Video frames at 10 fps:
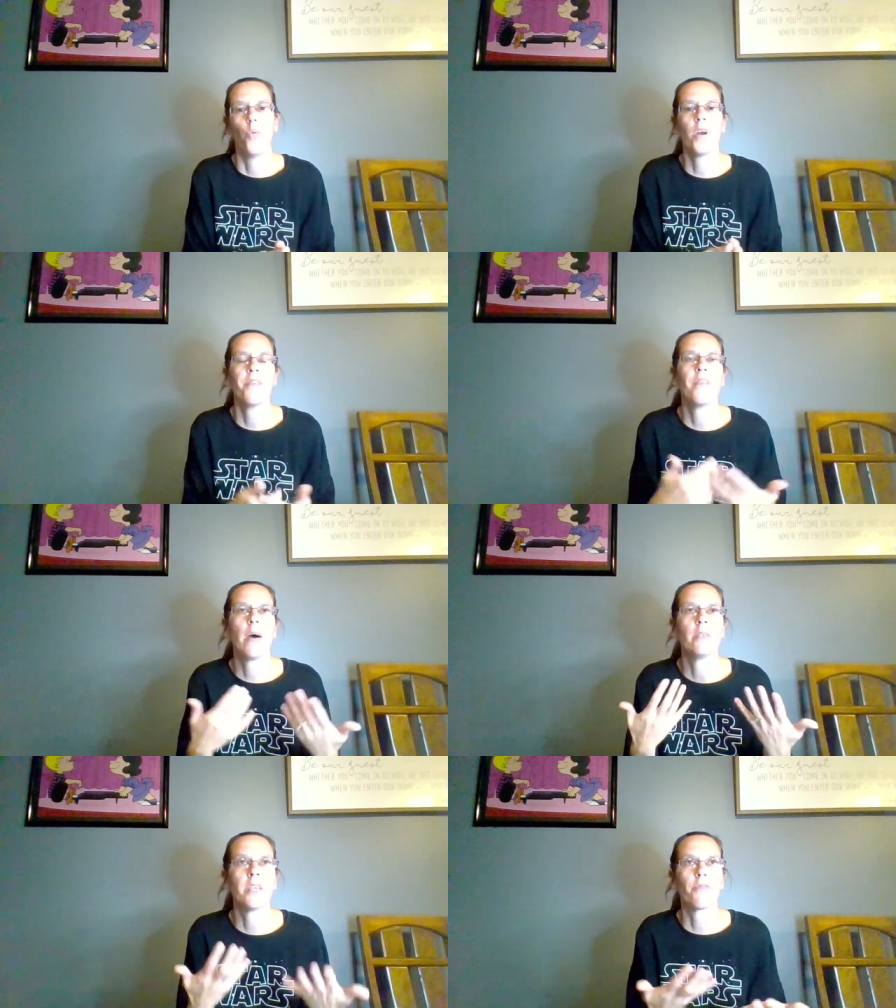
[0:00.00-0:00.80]
What
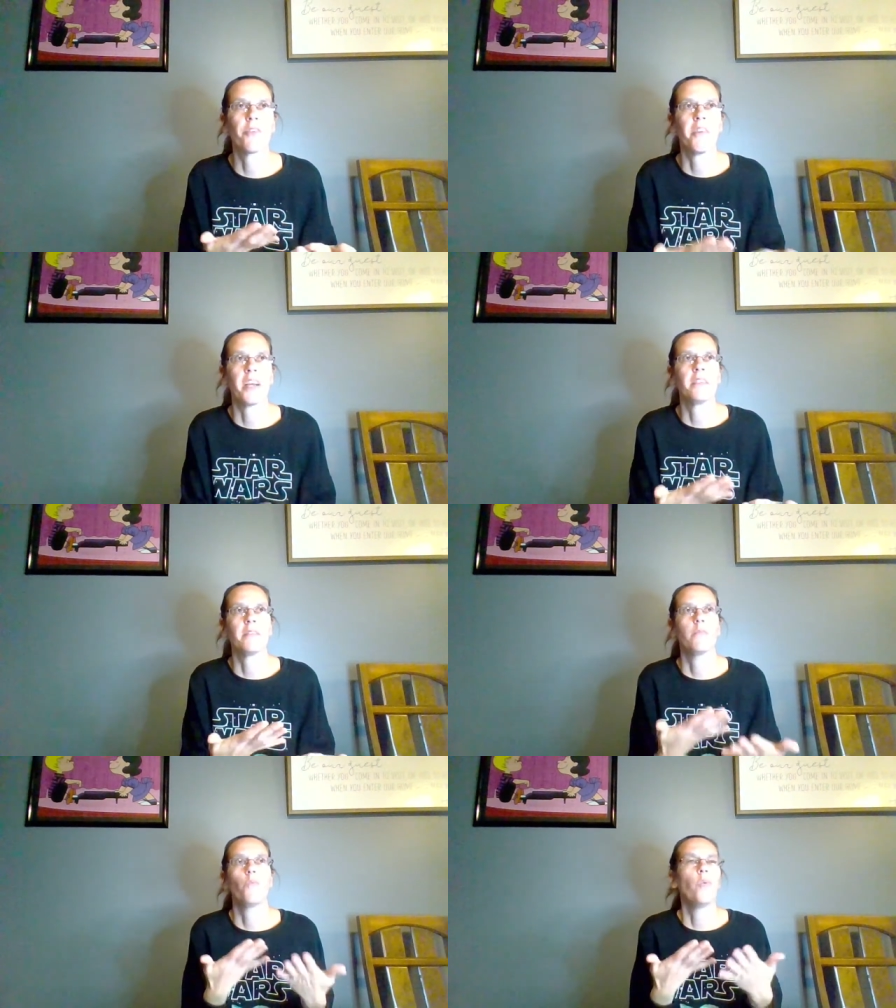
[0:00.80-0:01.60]
if I
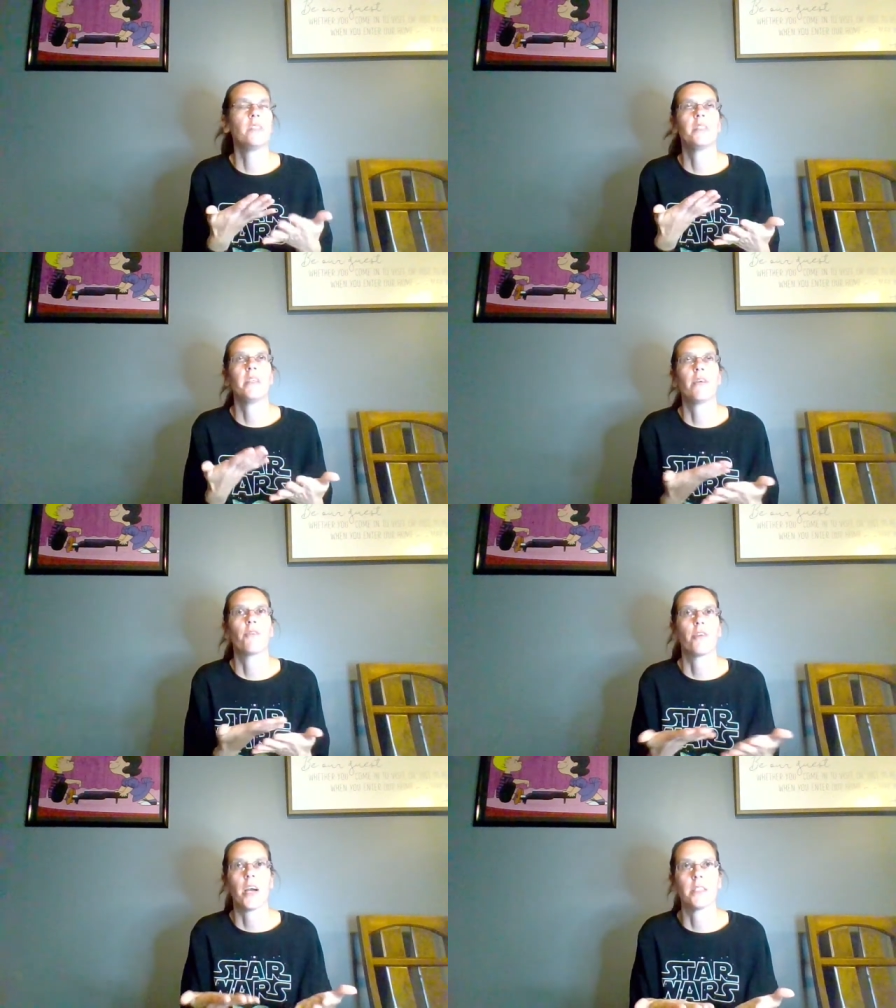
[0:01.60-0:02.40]
wasn't
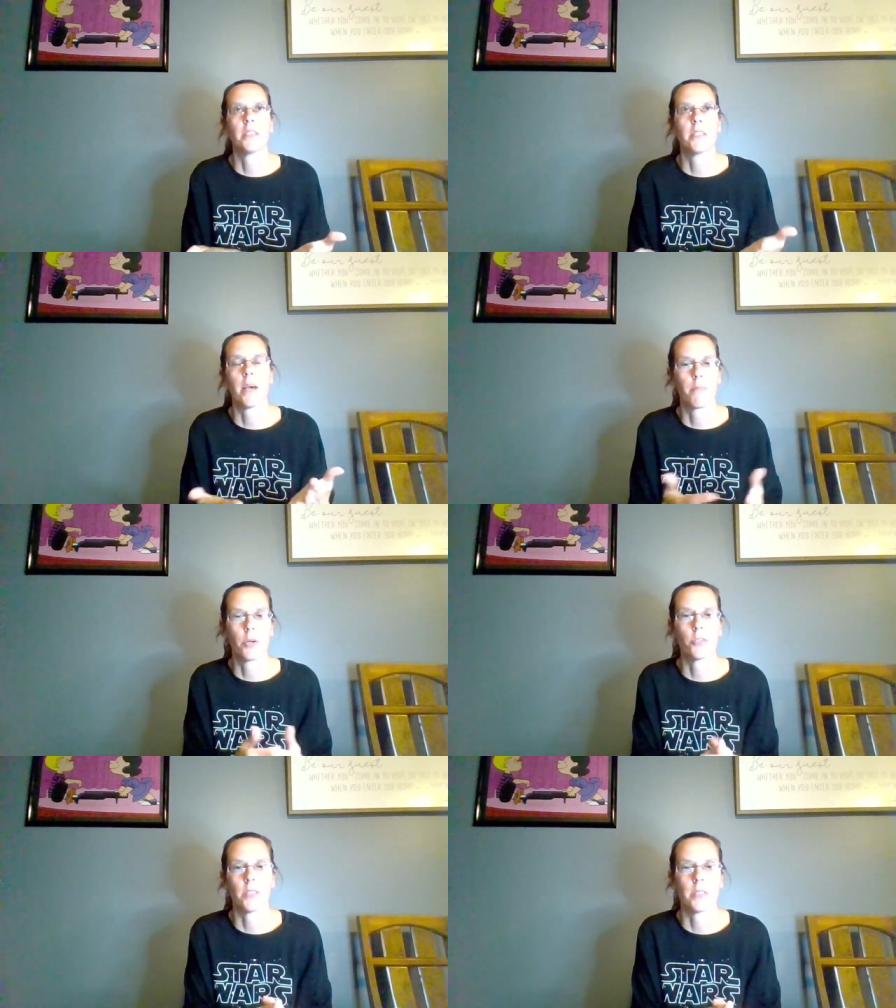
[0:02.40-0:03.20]
ever nice to
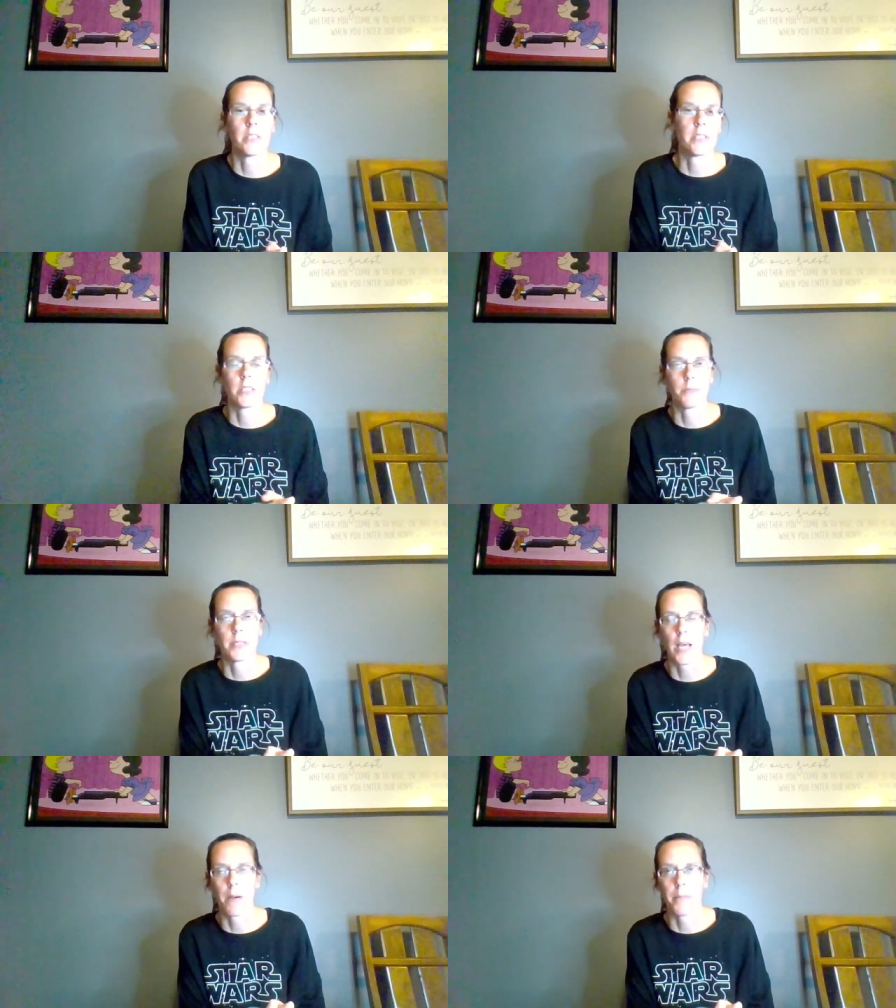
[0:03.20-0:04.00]
that person that sits
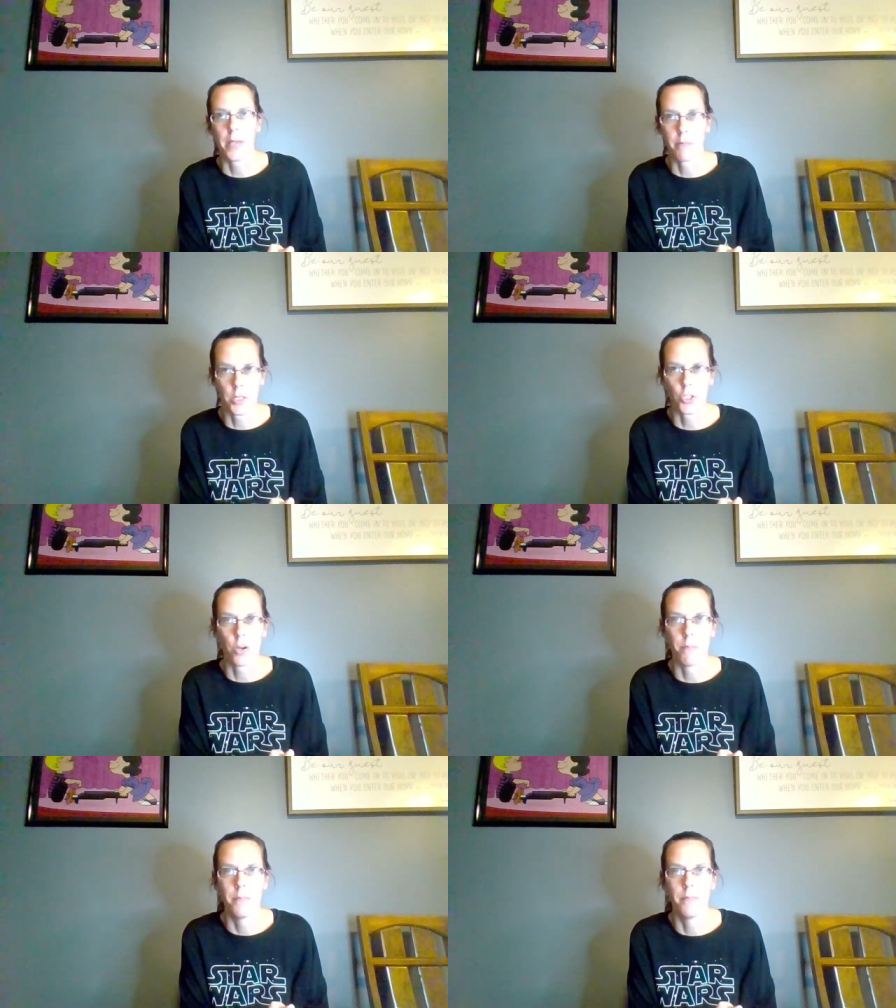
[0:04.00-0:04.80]
beside me at my
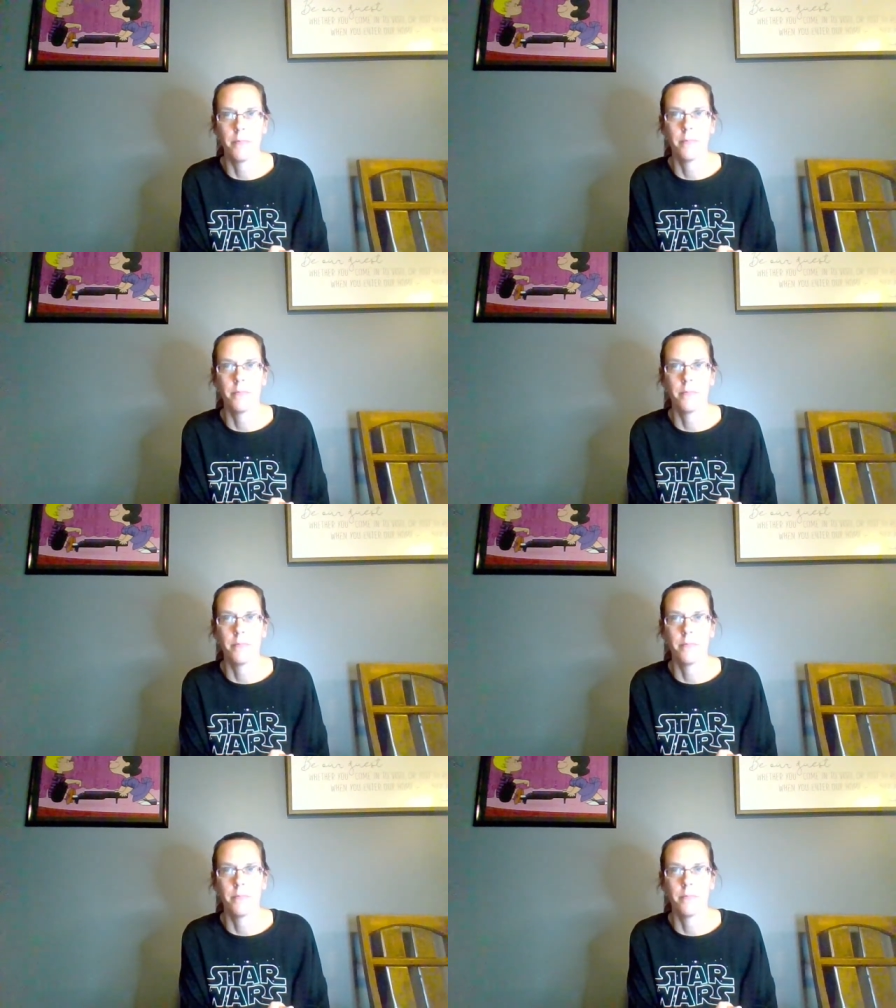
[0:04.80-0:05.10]
job?